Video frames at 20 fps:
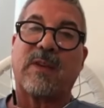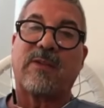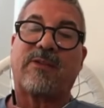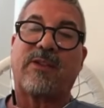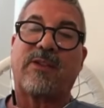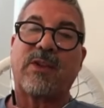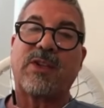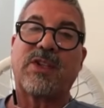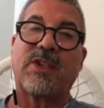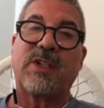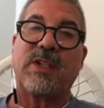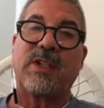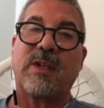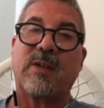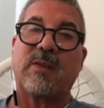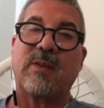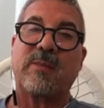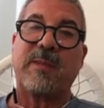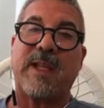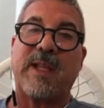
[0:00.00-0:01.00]
first
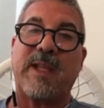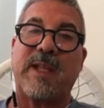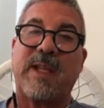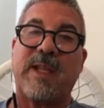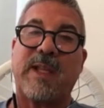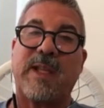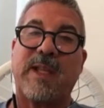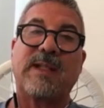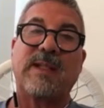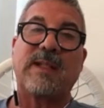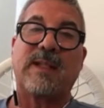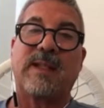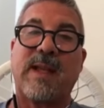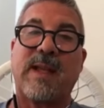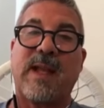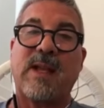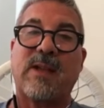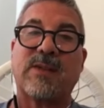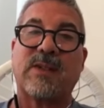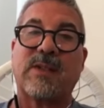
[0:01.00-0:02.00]
year we made eighteen
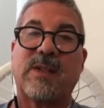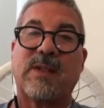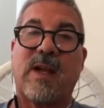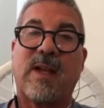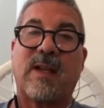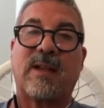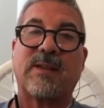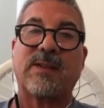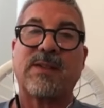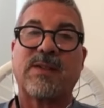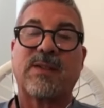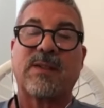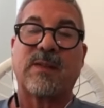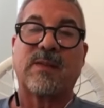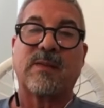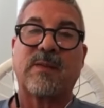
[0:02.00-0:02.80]
thousand dollars.